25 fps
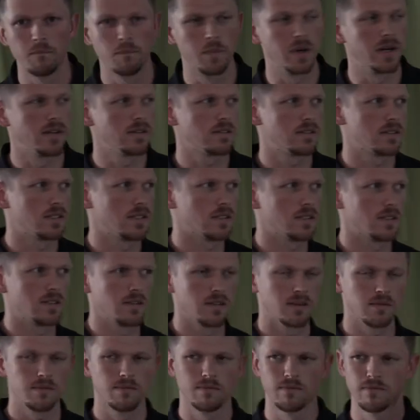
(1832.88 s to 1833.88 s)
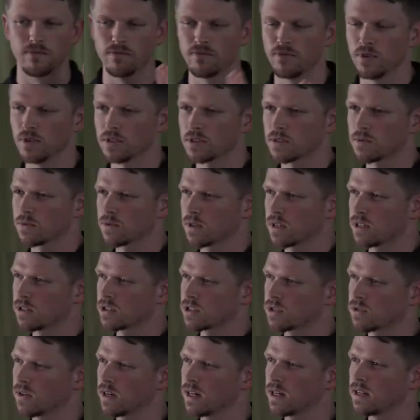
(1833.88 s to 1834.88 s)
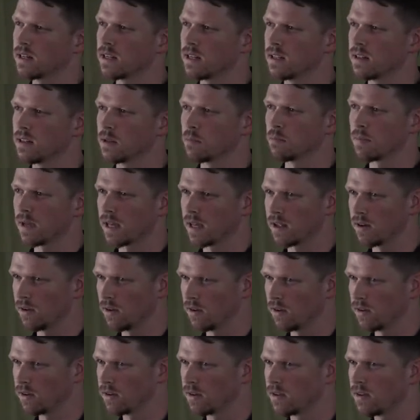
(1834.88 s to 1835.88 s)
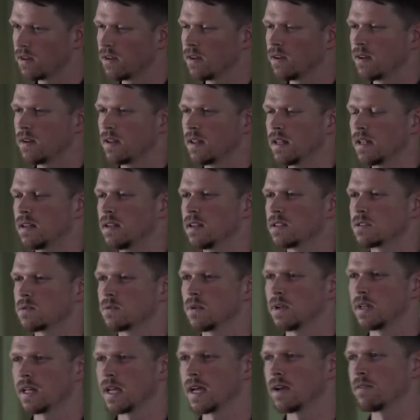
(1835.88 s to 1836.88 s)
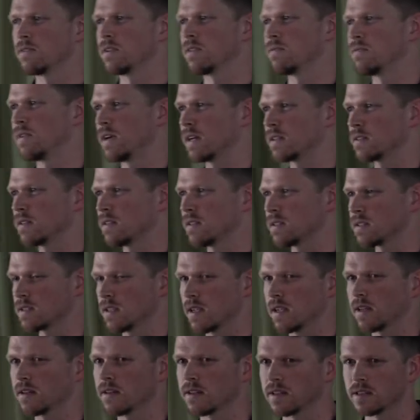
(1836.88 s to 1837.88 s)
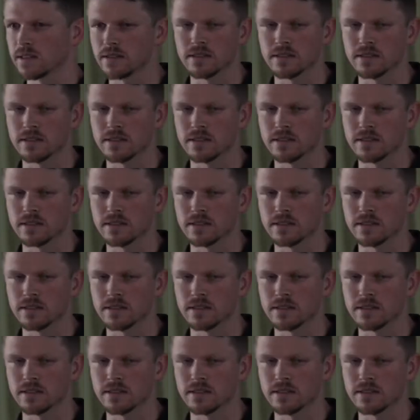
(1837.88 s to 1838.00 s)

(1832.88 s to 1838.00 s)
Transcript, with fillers: But since the foot's constrained in the pedal, it doesn't really have an effect on the cycling